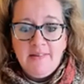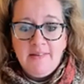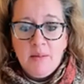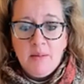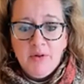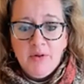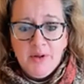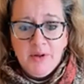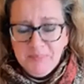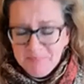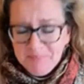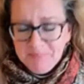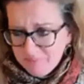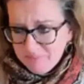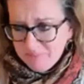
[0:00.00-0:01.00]
And
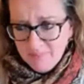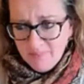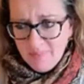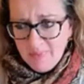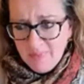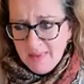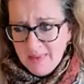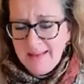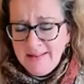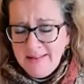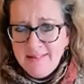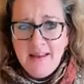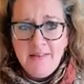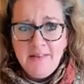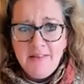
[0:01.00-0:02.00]
it's going to be hard
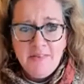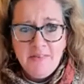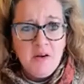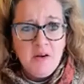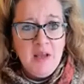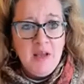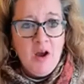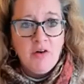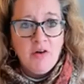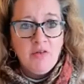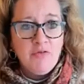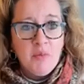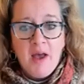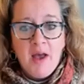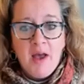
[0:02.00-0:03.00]
for my family. It's going to be
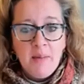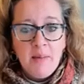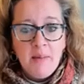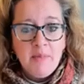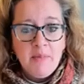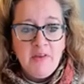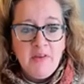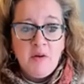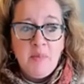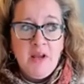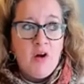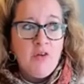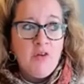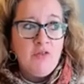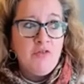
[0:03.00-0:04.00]
hard for my staff. We're
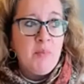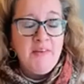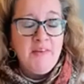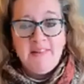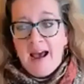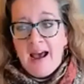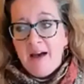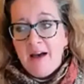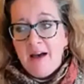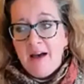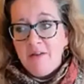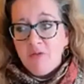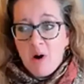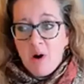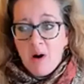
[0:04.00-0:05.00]
already having
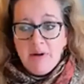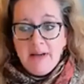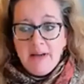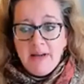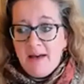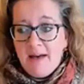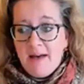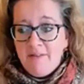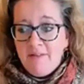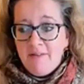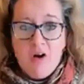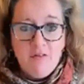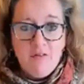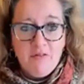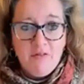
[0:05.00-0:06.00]
conversations about,
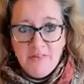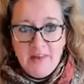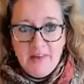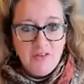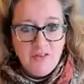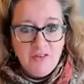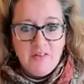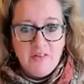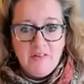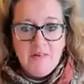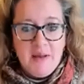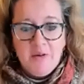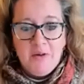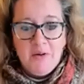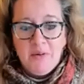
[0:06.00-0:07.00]
you know, things that
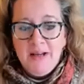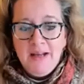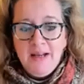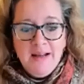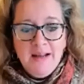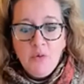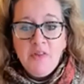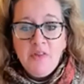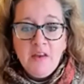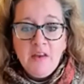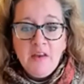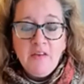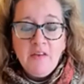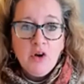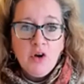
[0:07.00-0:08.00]
are going to dramatically
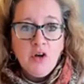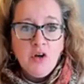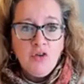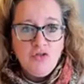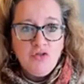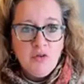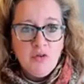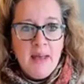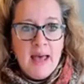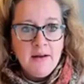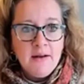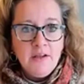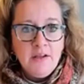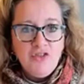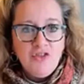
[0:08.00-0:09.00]
change, but we're
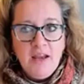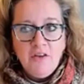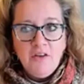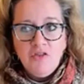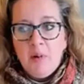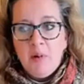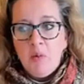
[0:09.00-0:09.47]
also